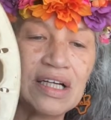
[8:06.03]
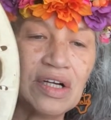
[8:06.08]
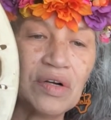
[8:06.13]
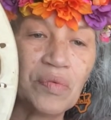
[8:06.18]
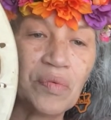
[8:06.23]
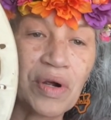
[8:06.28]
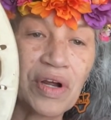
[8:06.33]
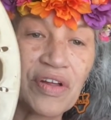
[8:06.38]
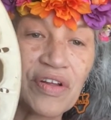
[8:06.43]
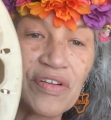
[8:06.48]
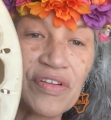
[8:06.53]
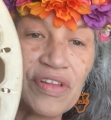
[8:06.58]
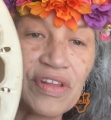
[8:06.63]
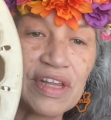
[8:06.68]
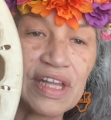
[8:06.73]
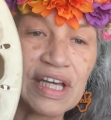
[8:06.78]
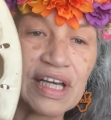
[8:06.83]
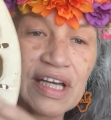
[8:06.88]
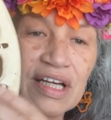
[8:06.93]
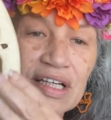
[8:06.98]
where
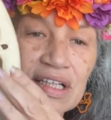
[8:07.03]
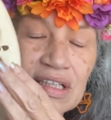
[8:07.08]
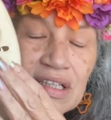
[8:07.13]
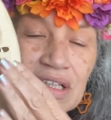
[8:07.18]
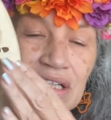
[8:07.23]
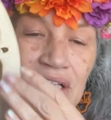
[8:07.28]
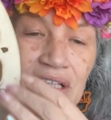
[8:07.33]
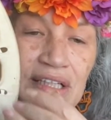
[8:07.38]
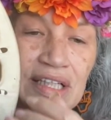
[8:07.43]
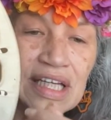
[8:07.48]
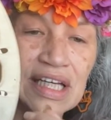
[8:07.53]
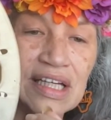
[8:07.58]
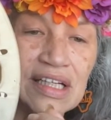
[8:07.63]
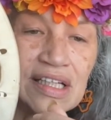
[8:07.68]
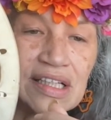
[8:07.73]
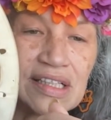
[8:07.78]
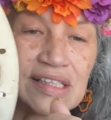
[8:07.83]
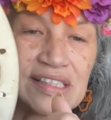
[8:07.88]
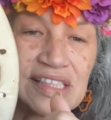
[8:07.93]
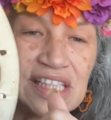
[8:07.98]
the
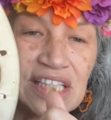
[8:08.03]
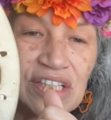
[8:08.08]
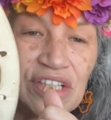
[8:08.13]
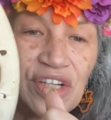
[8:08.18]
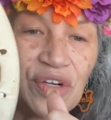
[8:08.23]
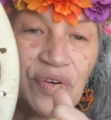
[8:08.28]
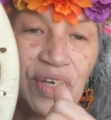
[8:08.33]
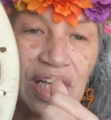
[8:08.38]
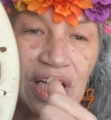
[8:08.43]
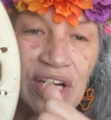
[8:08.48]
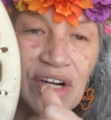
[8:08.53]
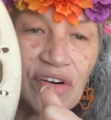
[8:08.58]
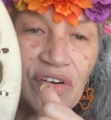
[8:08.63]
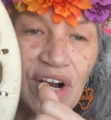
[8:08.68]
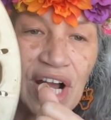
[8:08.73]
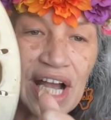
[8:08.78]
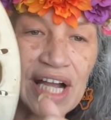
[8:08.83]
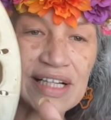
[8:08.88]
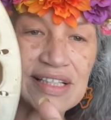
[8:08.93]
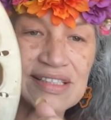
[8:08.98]
sinew
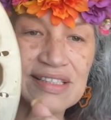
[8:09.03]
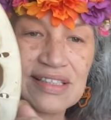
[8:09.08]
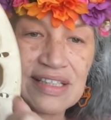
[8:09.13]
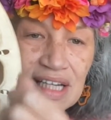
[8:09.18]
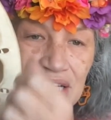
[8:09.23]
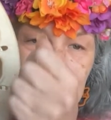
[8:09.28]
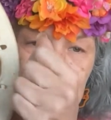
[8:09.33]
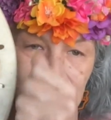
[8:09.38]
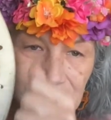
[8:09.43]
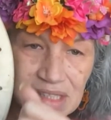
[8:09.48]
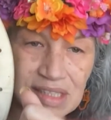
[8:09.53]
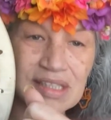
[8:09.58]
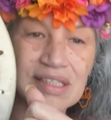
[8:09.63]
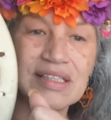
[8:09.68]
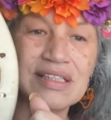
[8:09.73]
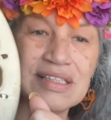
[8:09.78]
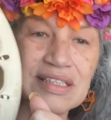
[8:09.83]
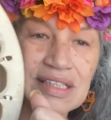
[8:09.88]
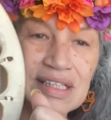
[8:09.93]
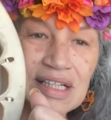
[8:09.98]
interacts and
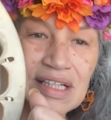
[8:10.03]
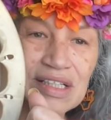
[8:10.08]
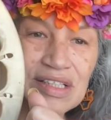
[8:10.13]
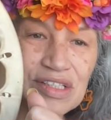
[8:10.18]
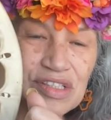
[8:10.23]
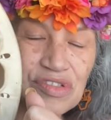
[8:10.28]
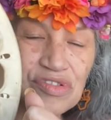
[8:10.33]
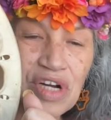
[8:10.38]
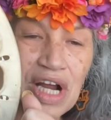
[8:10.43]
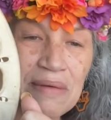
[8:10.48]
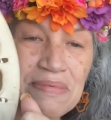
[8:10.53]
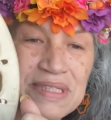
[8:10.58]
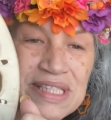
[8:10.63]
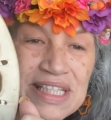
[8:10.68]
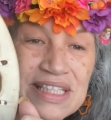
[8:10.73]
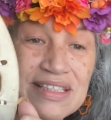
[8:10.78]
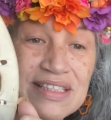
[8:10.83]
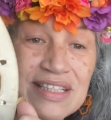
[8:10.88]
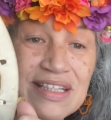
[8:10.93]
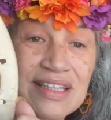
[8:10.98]
straps
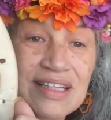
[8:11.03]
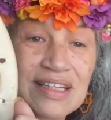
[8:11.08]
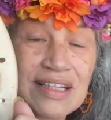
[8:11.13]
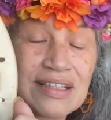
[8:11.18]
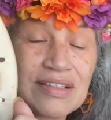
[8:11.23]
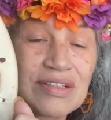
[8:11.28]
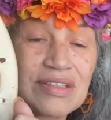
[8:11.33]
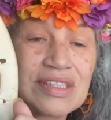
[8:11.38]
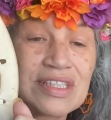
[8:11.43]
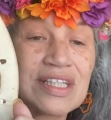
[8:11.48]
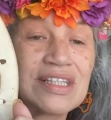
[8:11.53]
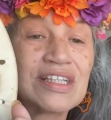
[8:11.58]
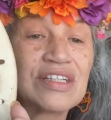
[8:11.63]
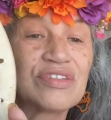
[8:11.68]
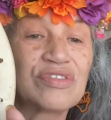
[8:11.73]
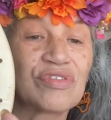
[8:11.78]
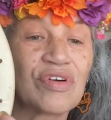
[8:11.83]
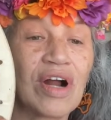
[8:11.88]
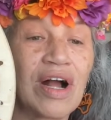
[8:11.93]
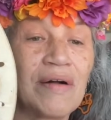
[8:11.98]
into the
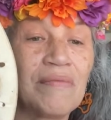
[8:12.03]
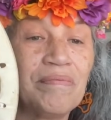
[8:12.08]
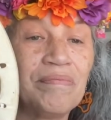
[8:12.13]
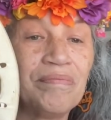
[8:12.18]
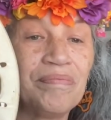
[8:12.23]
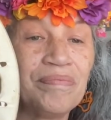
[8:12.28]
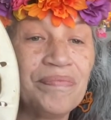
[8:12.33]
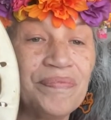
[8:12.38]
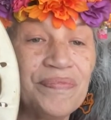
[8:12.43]
drum.